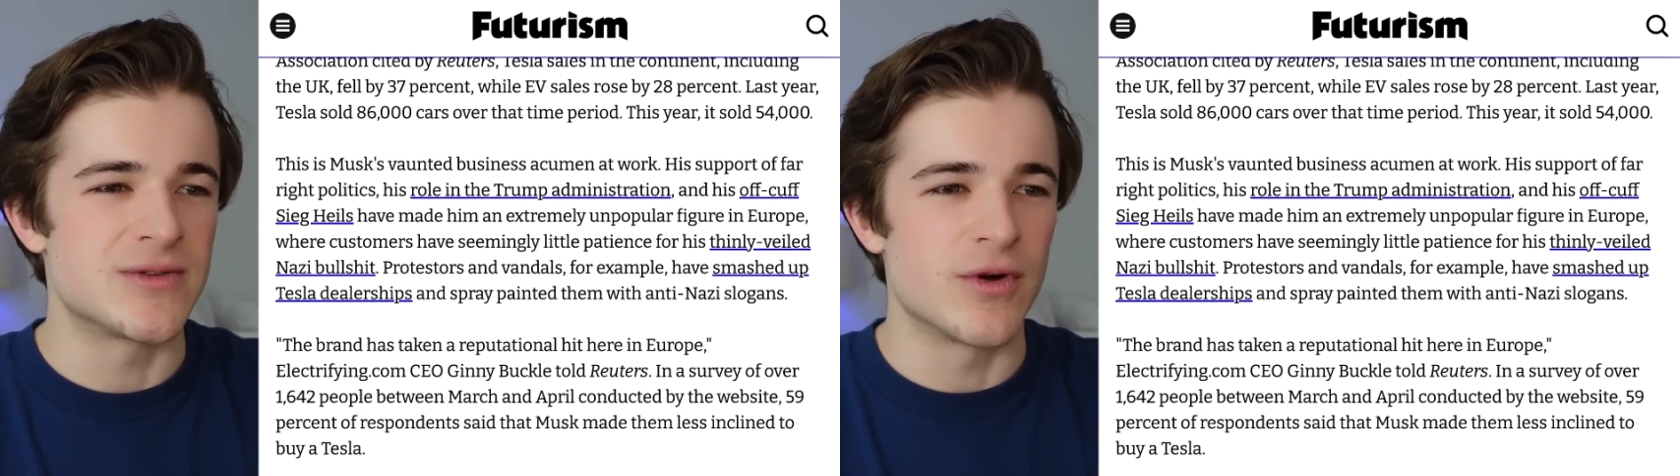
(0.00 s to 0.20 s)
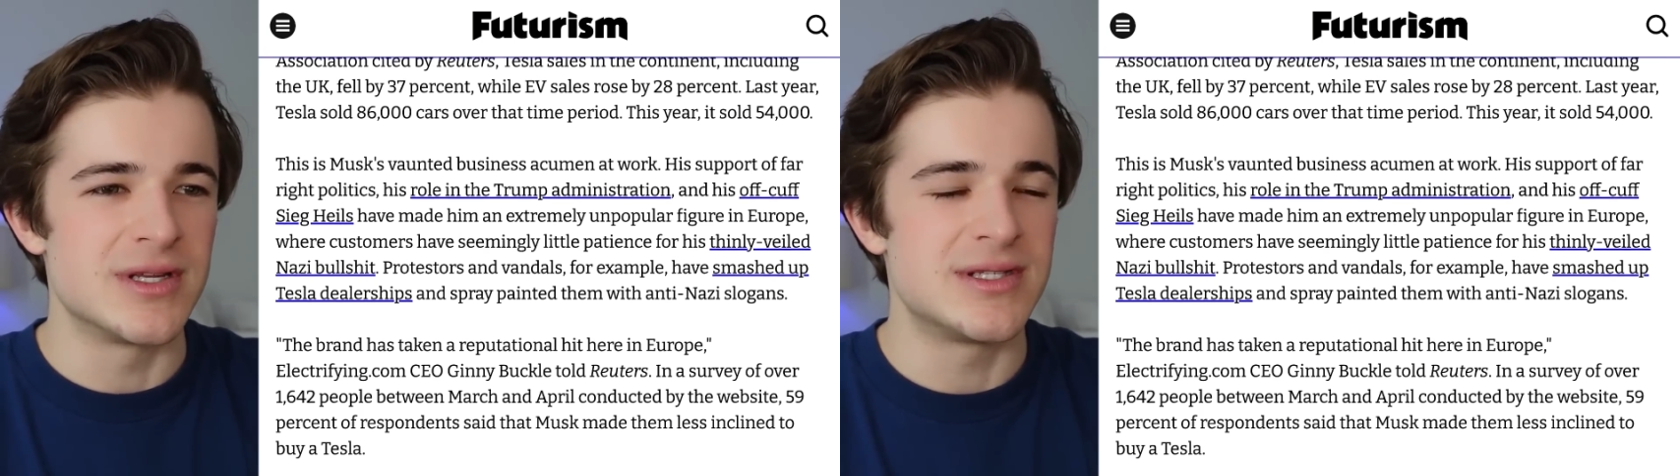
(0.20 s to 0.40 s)

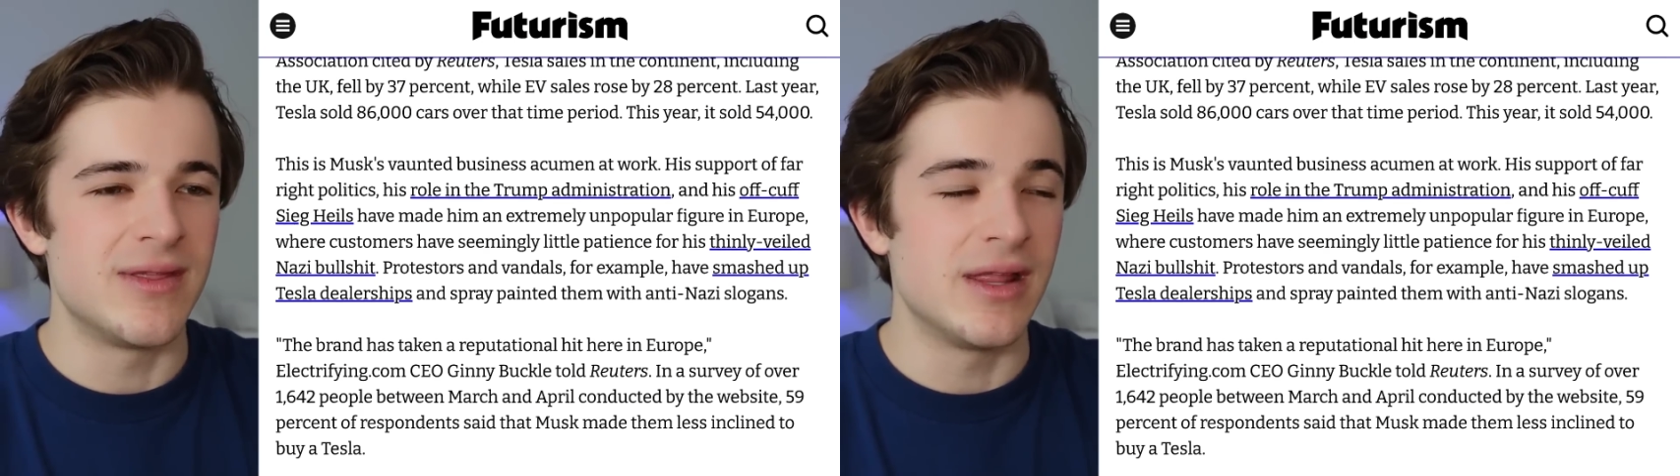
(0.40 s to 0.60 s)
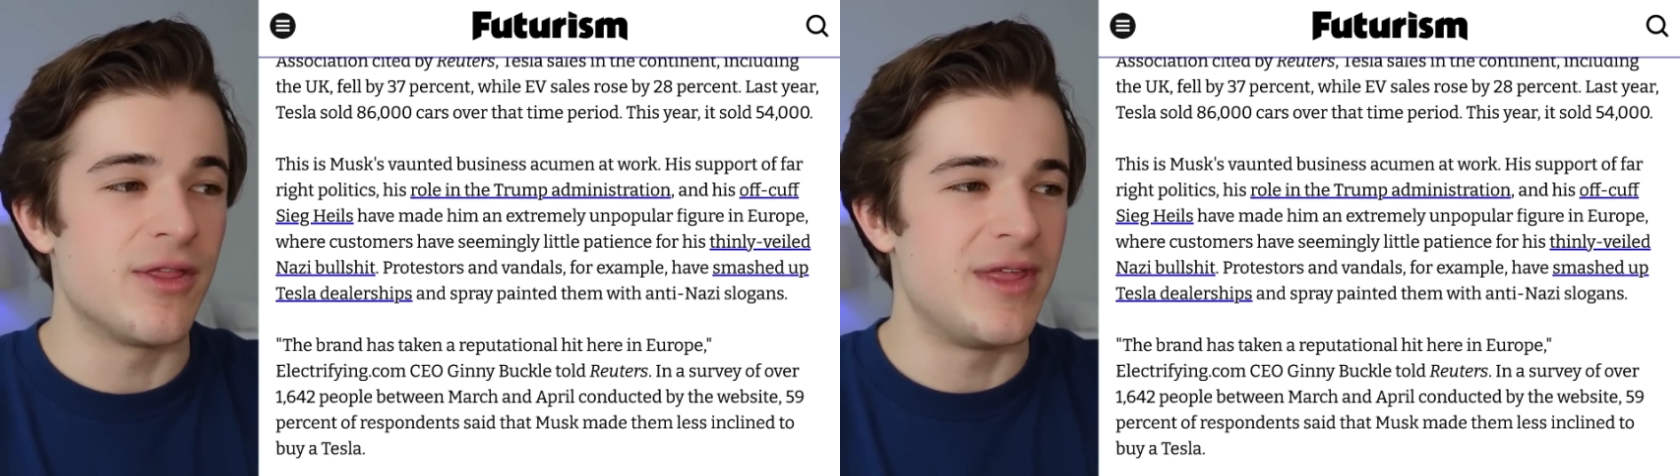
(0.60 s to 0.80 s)
for his
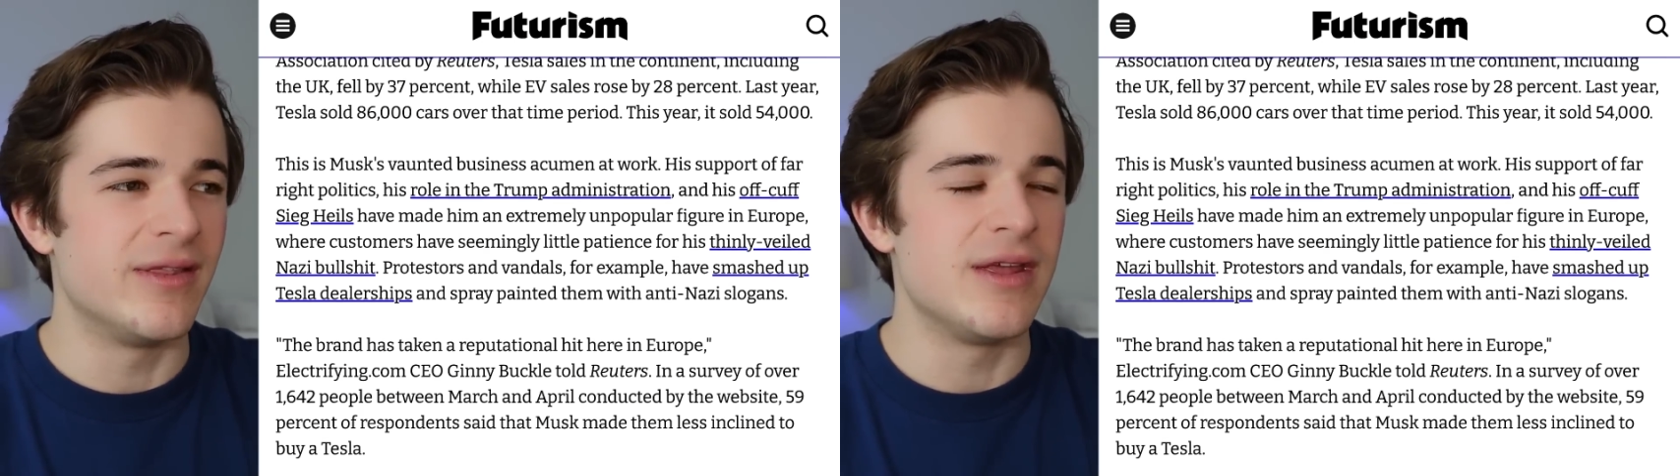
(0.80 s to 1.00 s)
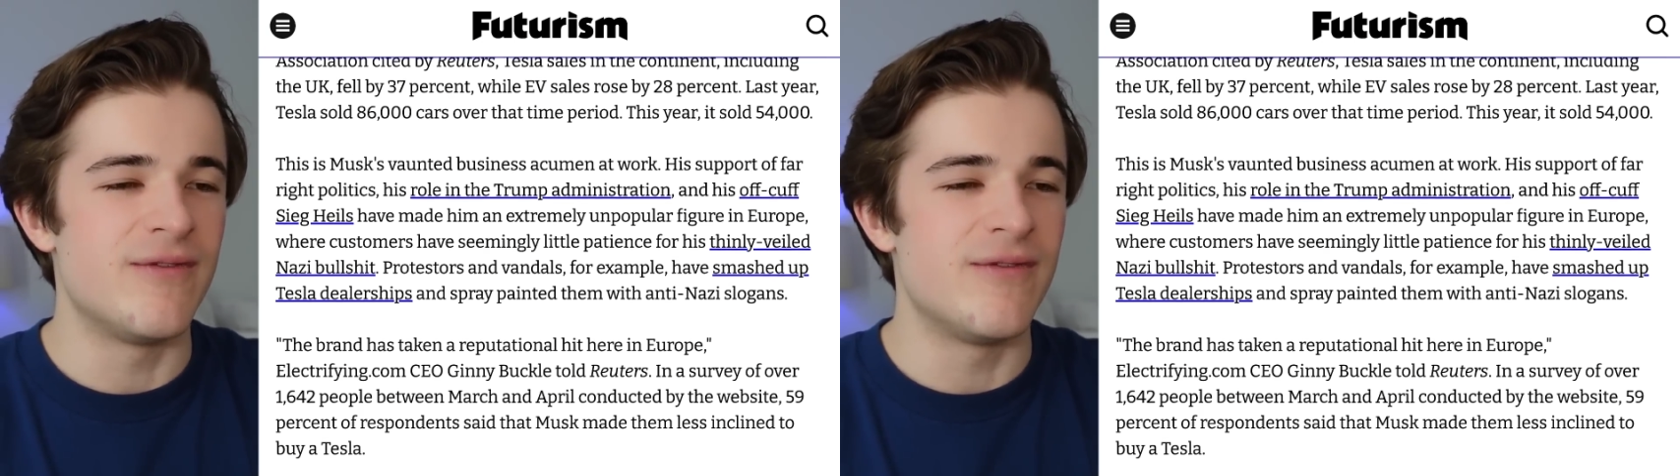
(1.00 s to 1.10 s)
thinly